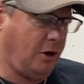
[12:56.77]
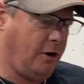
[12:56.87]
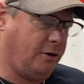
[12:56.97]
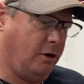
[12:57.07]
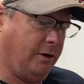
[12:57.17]

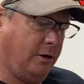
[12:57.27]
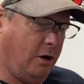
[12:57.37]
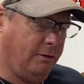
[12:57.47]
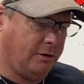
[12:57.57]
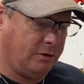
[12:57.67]
hard turning
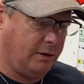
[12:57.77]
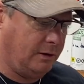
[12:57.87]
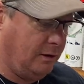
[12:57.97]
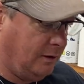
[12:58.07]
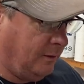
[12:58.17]
over. So
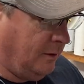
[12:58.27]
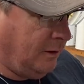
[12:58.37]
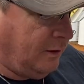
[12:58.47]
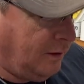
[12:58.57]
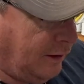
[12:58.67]

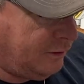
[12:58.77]
I